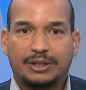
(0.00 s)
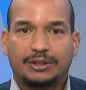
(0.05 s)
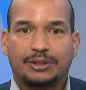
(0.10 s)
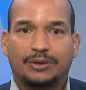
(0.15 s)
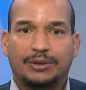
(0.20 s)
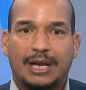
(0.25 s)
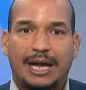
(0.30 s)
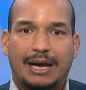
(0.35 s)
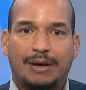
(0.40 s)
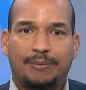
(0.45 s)

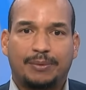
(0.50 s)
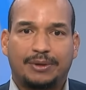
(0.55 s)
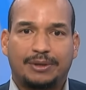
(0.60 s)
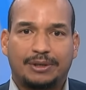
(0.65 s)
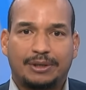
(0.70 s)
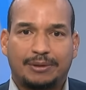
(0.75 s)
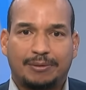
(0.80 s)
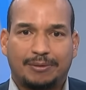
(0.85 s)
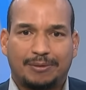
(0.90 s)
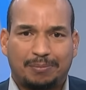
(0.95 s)
So now we're
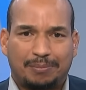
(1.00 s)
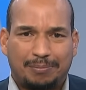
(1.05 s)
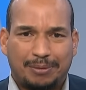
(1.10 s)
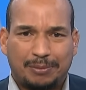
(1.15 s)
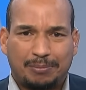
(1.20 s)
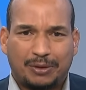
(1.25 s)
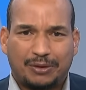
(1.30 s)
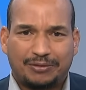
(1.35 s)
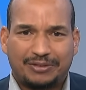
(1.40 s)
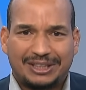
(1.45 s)
in a
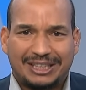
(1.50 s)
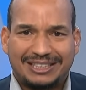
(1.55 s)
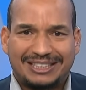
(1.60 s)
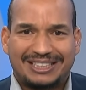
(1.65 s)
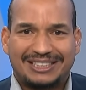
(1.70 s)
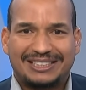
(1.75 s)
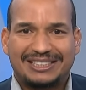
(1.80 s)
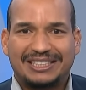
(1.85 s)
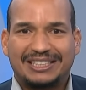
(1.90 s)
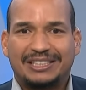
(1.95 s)
bit more of an
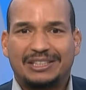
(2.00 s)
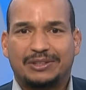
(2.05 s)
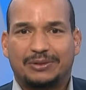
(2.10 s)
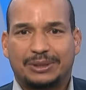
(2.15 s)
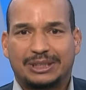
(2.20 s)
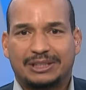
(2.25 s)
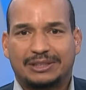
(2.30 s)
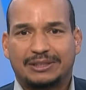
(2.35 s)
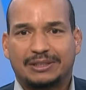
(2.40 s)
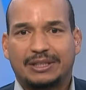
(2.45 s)

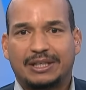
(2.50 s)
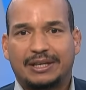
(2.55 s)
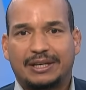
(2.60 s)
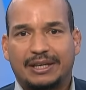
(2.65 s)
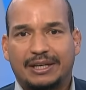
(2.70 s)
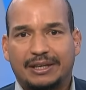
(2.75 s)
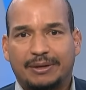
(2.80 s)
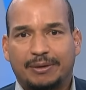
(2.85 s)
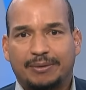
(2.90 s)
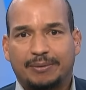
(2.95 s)
insidious
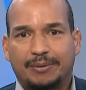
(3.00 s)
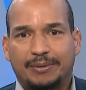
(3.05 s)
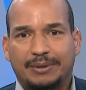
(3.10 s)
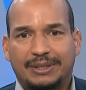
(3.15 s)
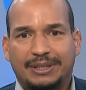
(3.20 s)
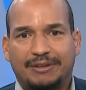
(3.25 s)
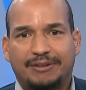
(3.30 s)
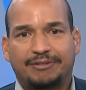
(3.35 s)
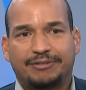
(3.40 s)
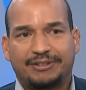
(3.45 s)
uh,
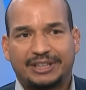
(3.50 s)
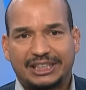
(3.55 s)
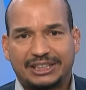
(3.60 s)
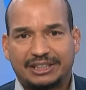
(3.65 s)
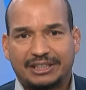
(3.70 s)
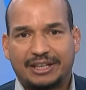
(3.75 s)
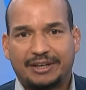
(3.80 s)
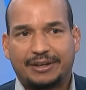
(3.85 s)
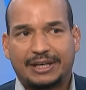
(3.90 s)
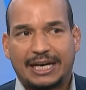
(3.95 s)

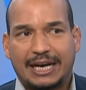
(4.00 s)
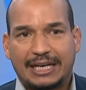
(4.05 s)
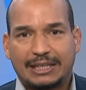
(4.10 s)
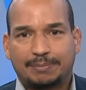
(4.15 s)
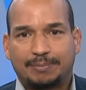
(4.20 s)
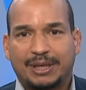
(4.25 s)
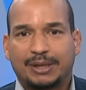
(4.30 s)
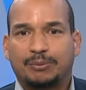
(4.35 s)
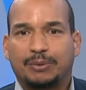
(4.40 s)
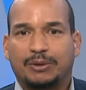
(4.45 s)
inflationary
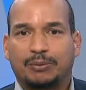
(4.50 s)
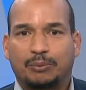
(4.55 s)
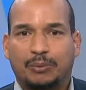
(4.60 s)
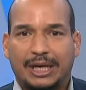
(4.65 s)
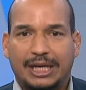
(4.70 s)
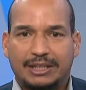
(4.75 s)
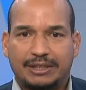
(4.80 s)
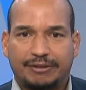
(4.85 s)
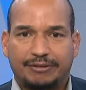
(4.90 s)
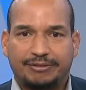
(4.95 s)
aspect with
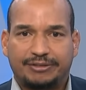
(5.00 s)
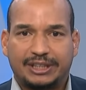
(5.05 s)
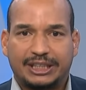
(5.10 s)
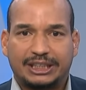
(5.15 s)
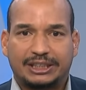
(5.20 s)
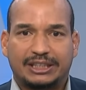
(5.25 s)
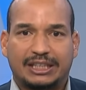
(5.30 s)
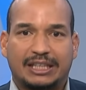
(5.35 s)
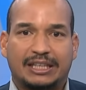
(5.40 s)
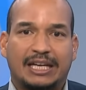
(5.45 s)
wage
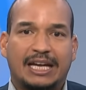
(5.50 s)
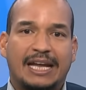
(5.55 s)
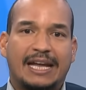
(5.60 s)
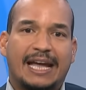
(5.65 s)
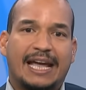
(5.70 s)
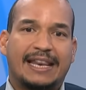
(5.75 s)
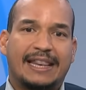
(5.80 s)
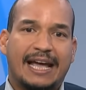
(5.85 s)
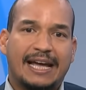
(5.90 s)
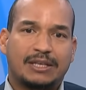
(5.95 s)
inflation.
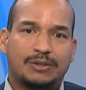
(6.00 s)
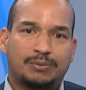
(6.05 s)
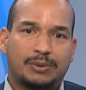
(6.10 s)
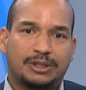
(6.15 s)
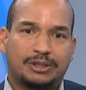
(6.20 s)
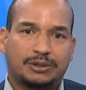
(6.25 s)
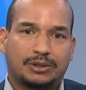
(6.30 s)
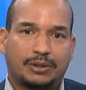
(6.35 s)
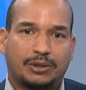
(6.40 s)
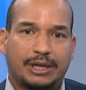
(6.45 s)
And that's
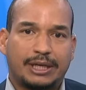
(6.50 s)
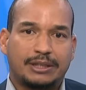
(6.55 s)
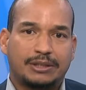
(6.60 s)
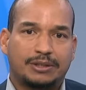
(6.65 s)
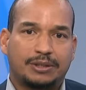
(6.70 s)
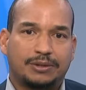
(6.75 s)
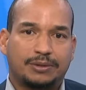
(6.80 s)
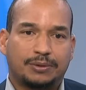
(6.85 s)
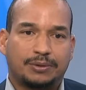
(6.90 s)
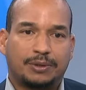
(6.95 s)
what they're trying
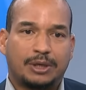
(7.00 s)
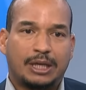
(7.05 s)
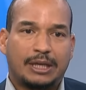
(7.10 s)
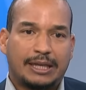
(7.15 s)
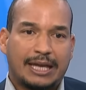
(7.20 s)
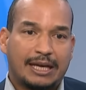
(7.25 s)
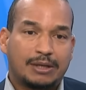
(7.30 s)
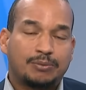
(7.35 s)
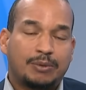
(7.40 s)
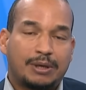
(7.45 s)
to,
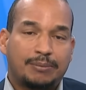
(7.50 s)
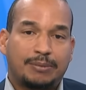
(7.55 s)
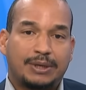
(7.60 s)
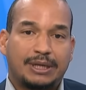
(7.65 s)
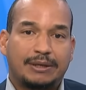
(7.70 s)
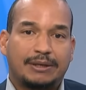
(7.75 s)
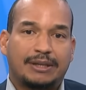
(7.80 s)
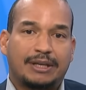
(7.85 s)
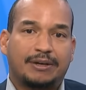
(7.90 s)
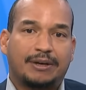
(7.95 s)
that's why
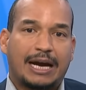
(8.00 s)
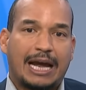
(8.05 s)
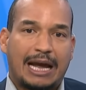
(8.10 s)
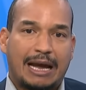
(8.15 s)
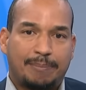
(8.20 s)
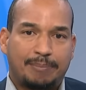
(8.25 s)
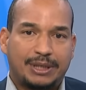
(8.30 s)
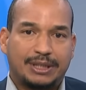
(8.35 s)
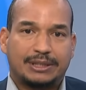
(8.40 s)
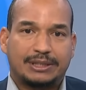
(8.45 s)
we, they're
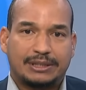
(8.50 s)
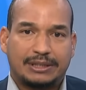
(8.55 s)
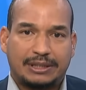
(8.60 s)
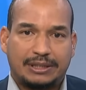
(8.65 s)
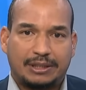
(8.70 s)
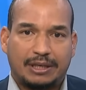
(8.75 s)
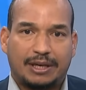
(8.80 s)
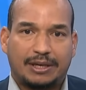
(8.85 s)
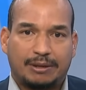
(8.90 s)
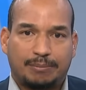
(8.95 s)
happy to
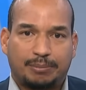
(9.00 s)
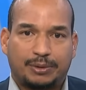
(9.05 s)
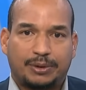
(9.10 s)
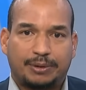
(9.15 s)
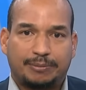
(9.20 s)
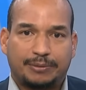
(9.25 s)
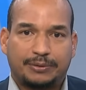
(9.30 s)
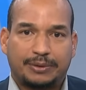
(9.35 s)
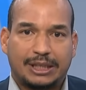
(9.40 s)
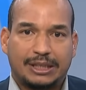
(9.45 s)
see
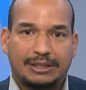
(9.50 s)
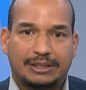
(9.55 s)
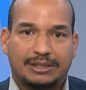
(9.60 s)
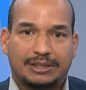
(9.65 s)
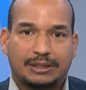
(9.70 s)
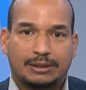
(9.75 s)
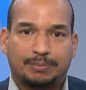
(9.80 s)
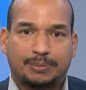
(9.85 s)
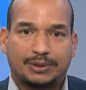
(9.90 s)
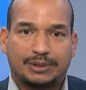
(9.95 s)
unemployment rate at
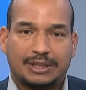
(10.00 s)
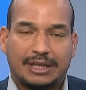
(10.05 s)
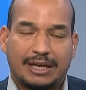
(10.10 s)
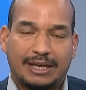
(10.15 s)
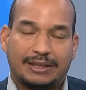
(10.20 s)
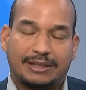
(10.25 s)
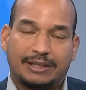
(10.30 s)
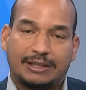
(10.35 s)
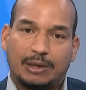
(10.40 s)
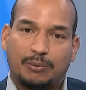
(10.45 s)
6%.
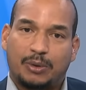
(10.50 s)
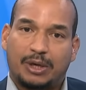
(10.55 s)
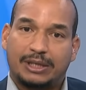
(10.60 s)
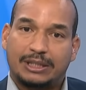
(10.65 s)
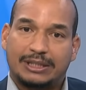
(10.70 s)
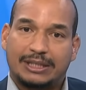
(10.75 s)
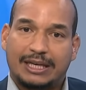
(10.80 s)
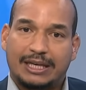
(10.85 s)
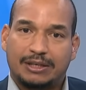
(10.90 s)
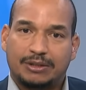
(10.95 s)
I think they
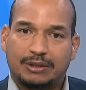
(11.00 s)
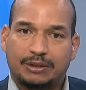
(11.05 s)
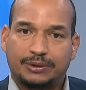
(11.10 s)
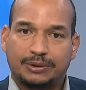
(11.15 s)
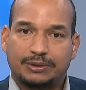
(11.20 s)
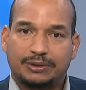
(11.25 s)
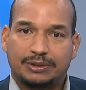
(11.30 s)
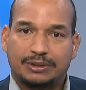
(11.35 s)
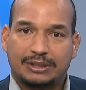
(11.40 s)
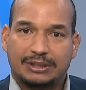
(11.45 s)
want to get it
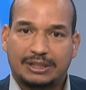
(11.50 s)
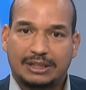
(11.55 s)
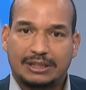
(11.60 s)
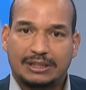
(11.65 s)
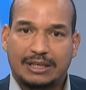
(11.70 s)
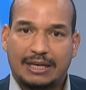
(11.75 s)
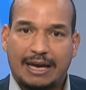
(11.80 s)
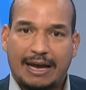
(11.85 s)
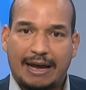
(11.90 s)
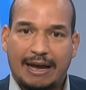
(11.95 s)
closer to
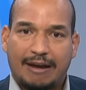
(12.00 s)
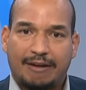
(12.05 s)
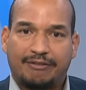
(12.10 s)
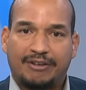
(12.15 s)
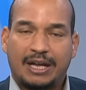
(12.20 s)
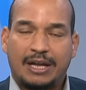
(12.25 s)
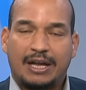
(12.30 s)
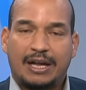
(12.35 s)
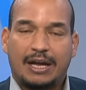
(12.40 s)
6.5